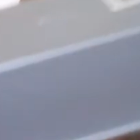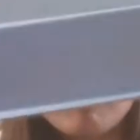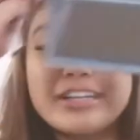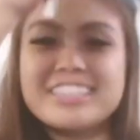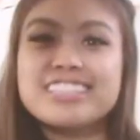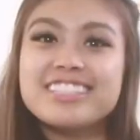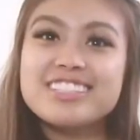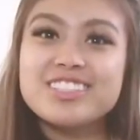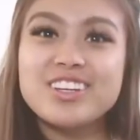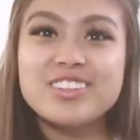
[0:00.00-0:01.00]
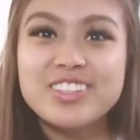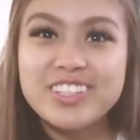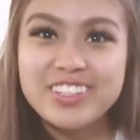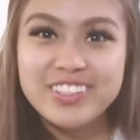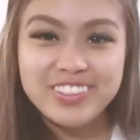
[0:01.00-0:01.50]
Wait, this is so
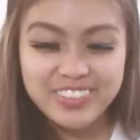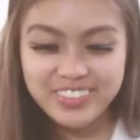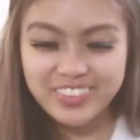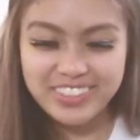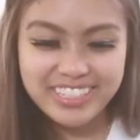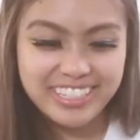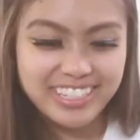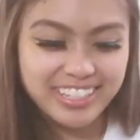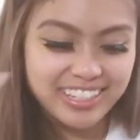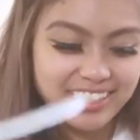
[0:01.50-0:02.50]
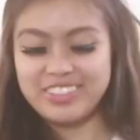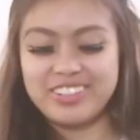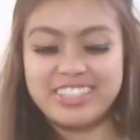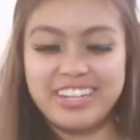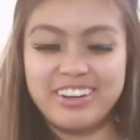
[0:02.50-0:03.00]
cute. I'm too
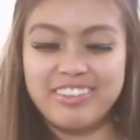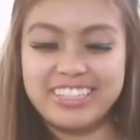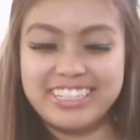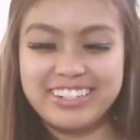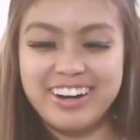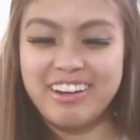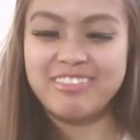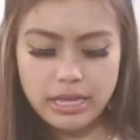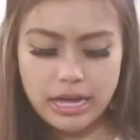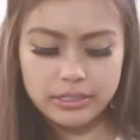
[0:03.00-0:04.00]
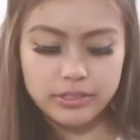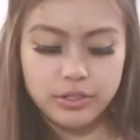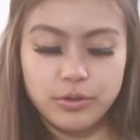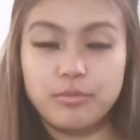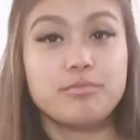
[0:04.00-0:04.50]
excited about this crap. Yeah,
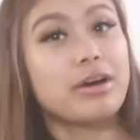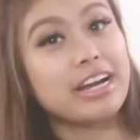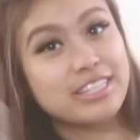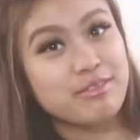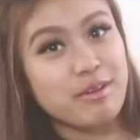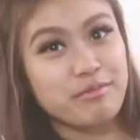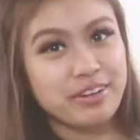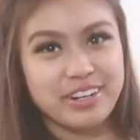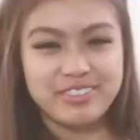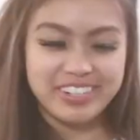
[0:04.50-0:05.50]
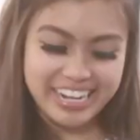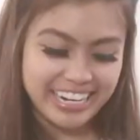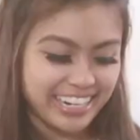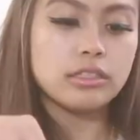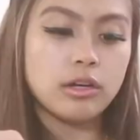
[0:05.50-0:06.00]
so back to my point number 9.
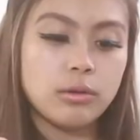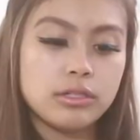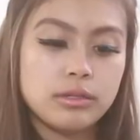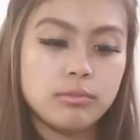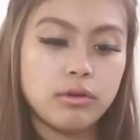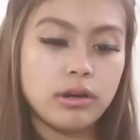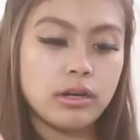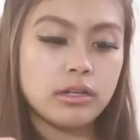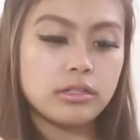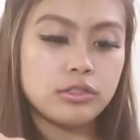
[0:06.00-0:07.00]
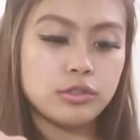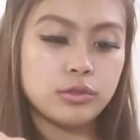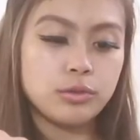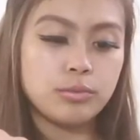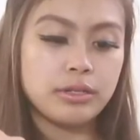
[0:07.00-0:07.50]
It's always important
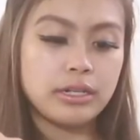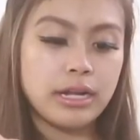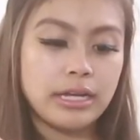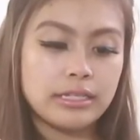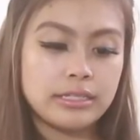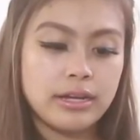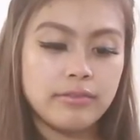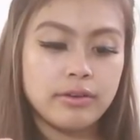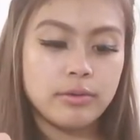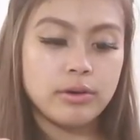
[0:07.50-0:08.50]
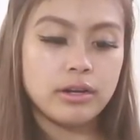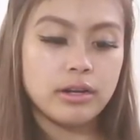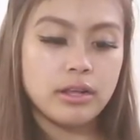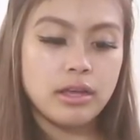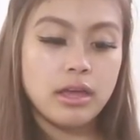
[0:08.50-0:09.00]
to be nice to
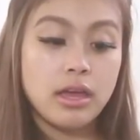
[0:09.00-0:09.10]
everyone